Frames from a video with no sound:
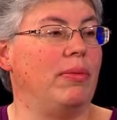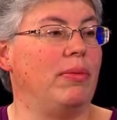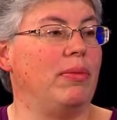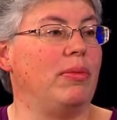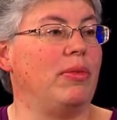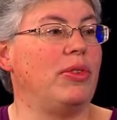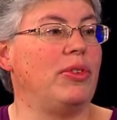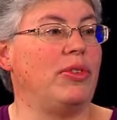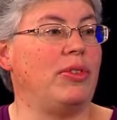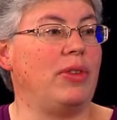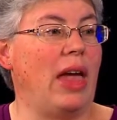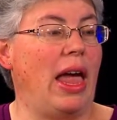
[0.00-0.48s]

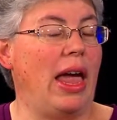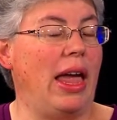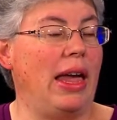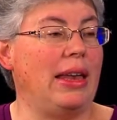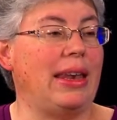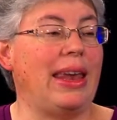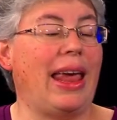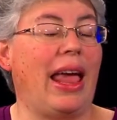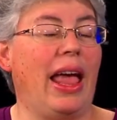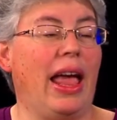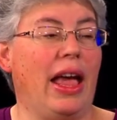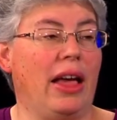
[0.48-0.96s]

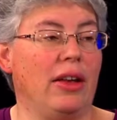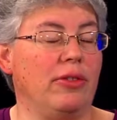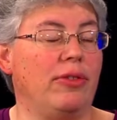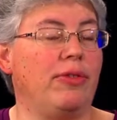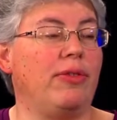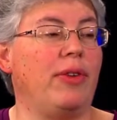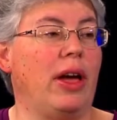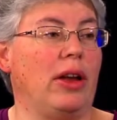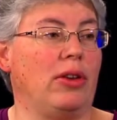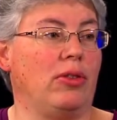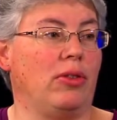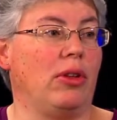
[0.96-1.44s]
state and
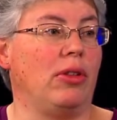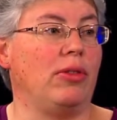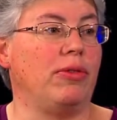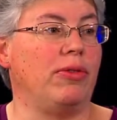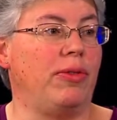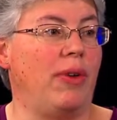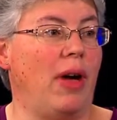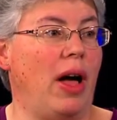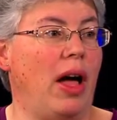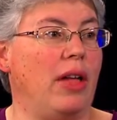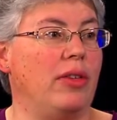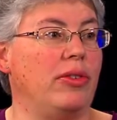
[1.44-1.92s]
federal
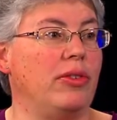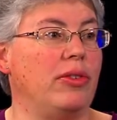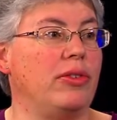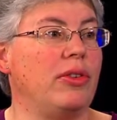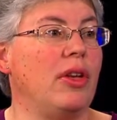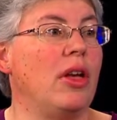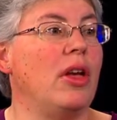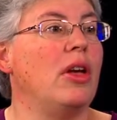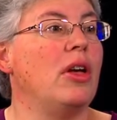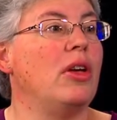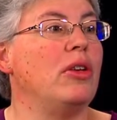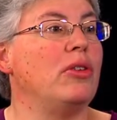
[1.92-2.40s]
funds
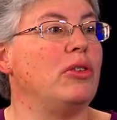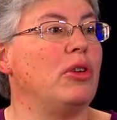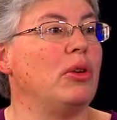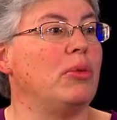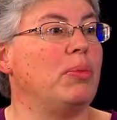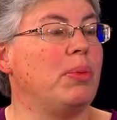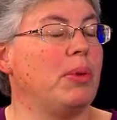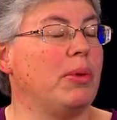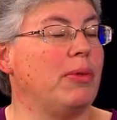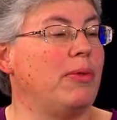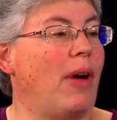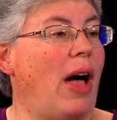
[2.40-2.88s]
to
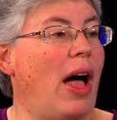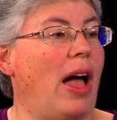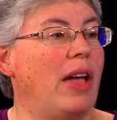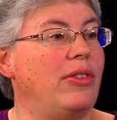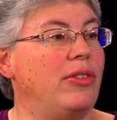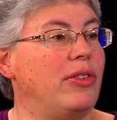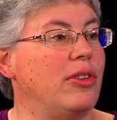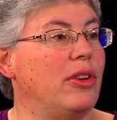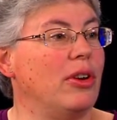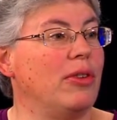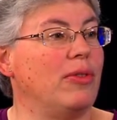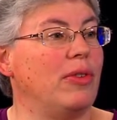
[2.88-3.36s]
provide
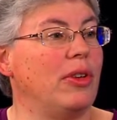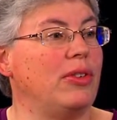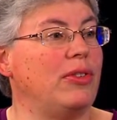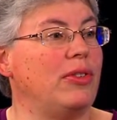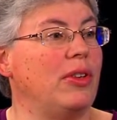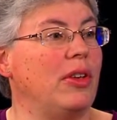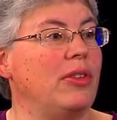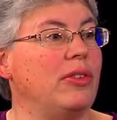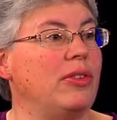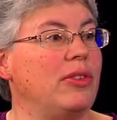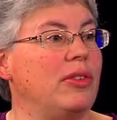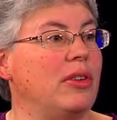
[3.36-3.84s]

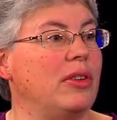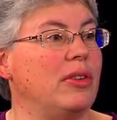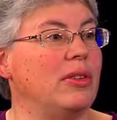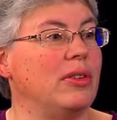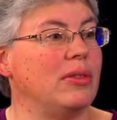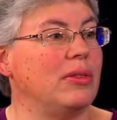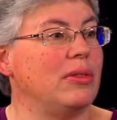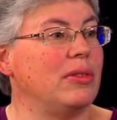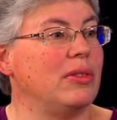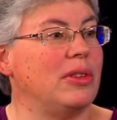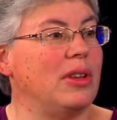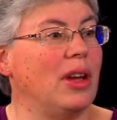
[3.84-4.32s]
services
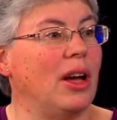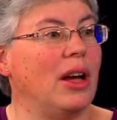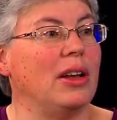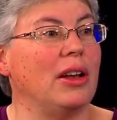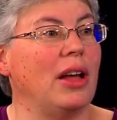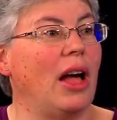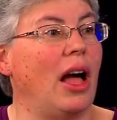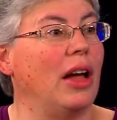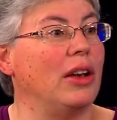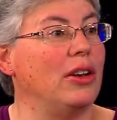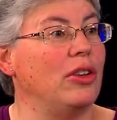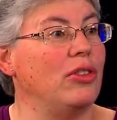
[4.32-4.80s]
to, to
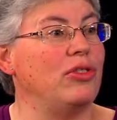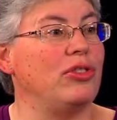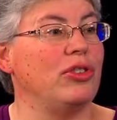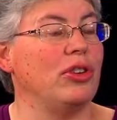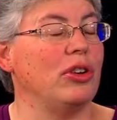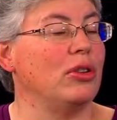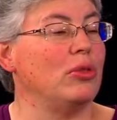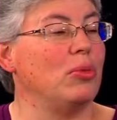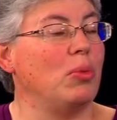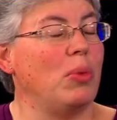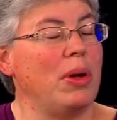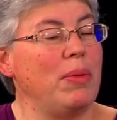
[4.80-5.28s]

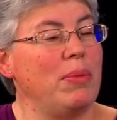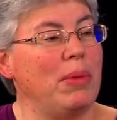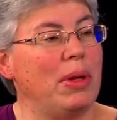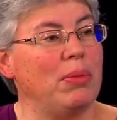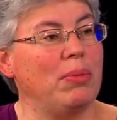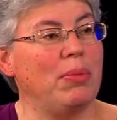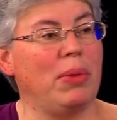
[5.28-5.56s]
uninsured women.